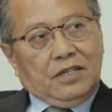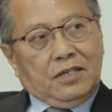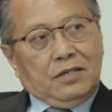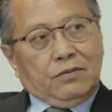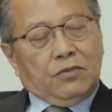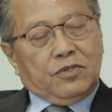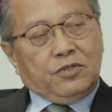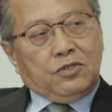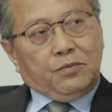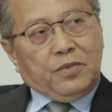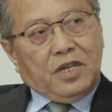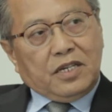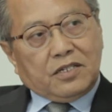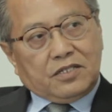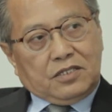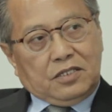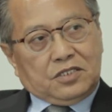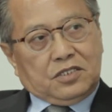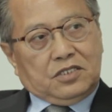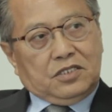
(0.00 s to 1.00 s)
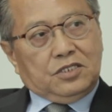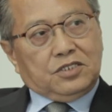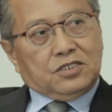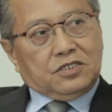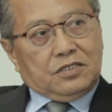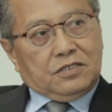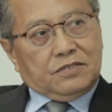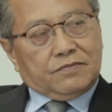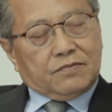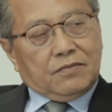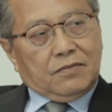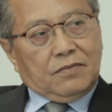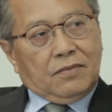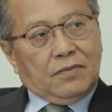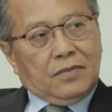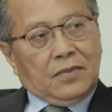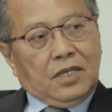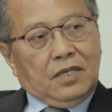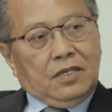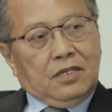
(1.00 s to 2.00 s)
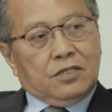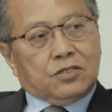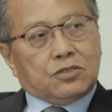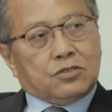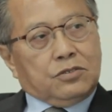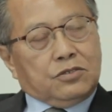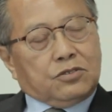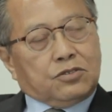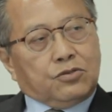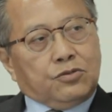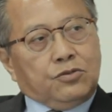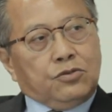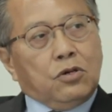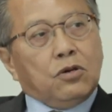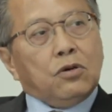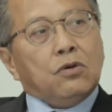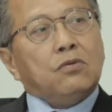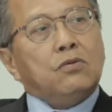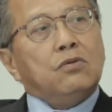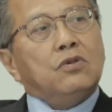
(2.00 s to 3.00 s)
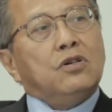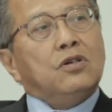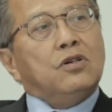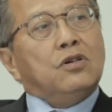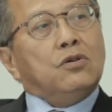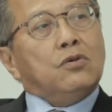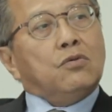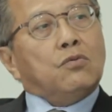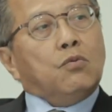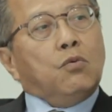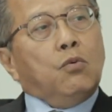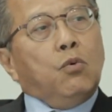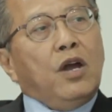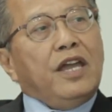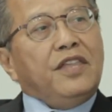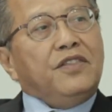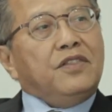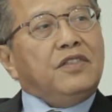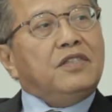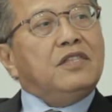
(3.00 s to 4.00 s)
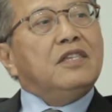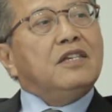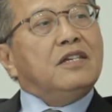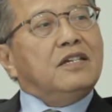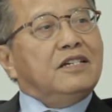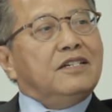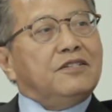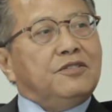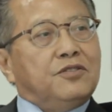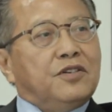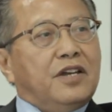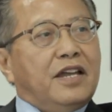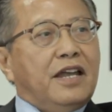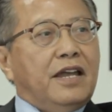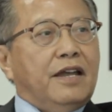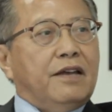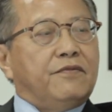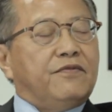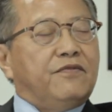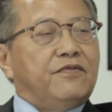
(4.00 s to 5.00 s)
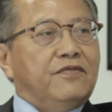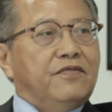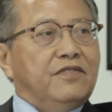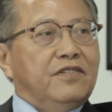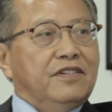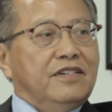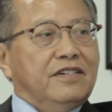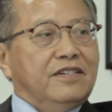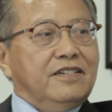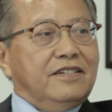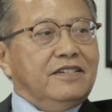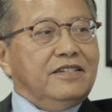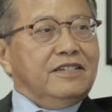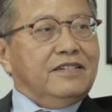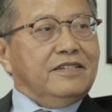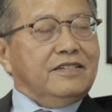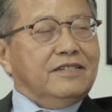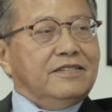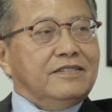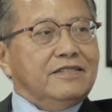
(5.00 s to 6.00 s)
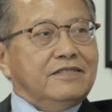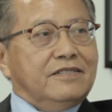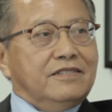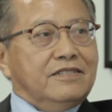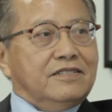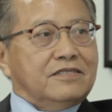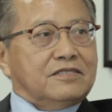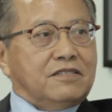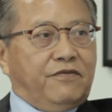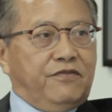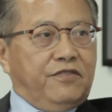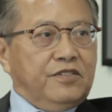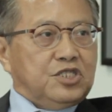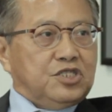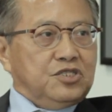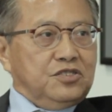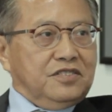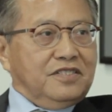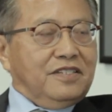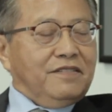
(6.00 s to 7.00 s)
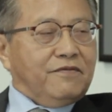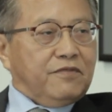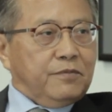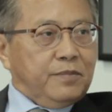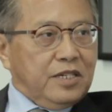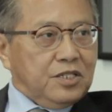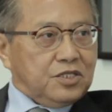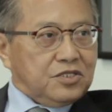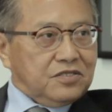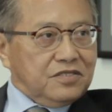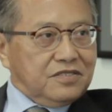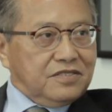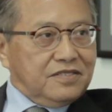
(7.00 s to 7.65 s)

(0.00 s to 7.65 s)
when you make a decision is to know when you have sufficient information.